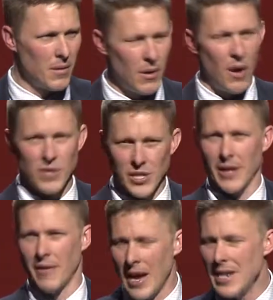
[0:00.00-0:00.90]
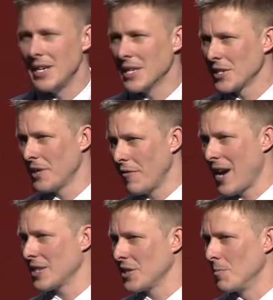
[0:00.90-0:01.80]
obviously the easiest and the
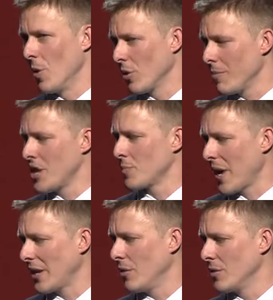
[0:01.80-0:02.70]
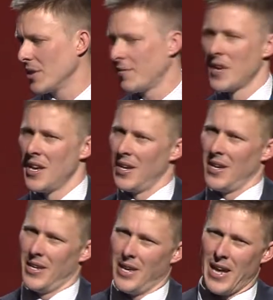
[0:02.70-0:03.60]
fastest model, the most practical, is if
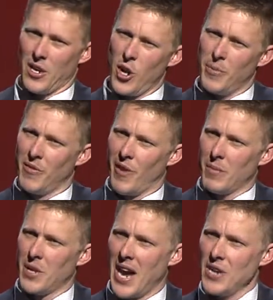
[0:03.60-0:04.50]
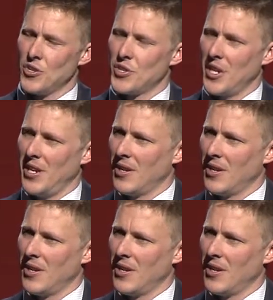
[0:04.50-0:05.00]
you had an urban development agency